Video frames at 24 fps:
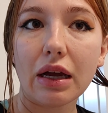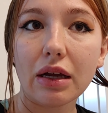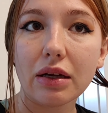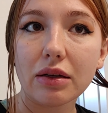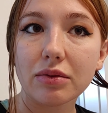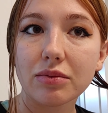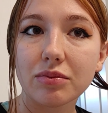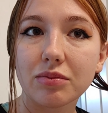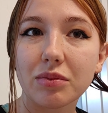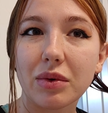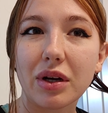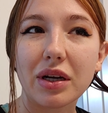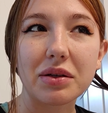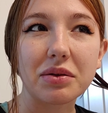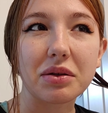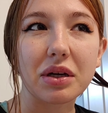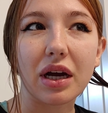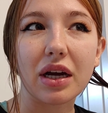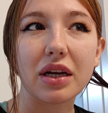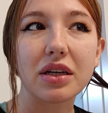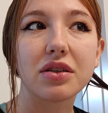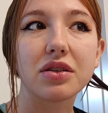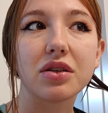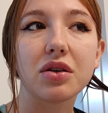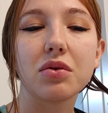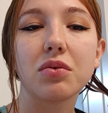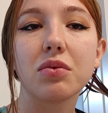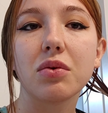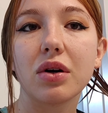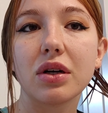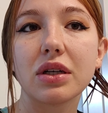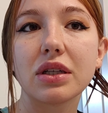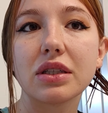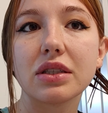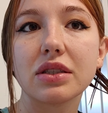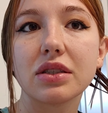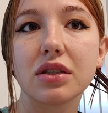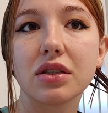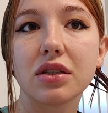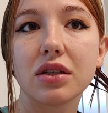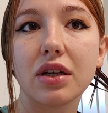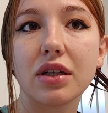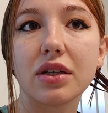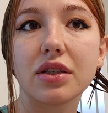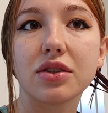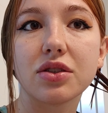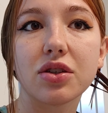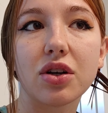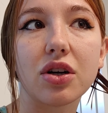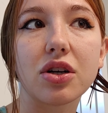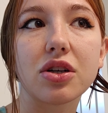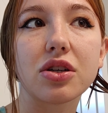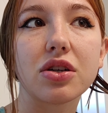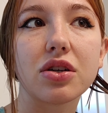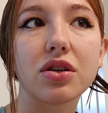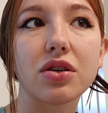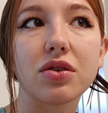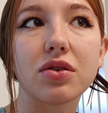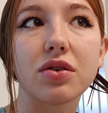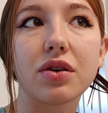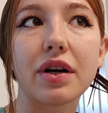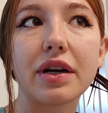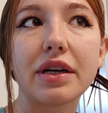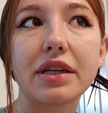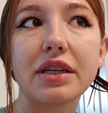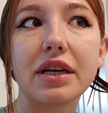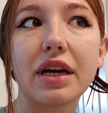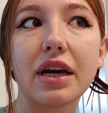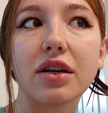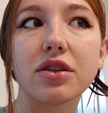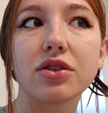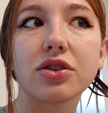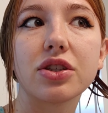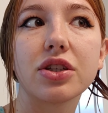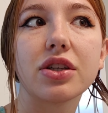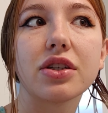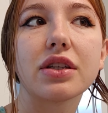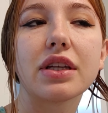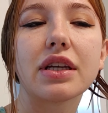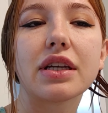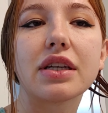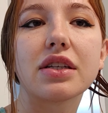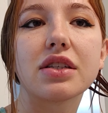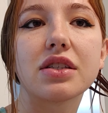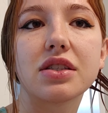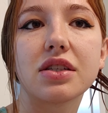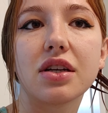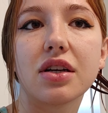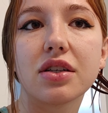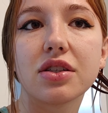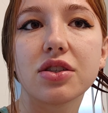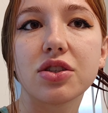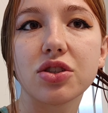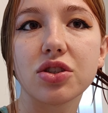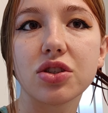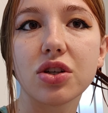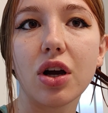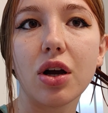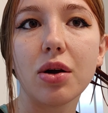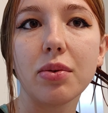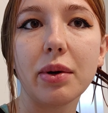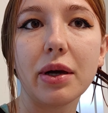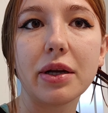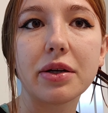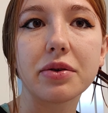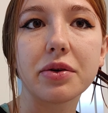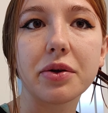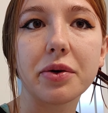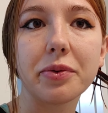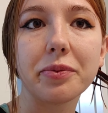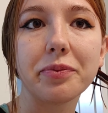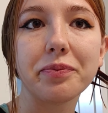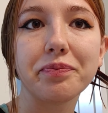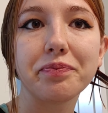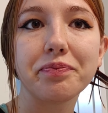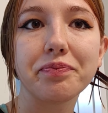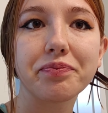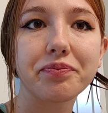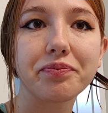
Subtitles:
at. I kind of don't want it any darker or any ashier, like it's done its job, I don't know.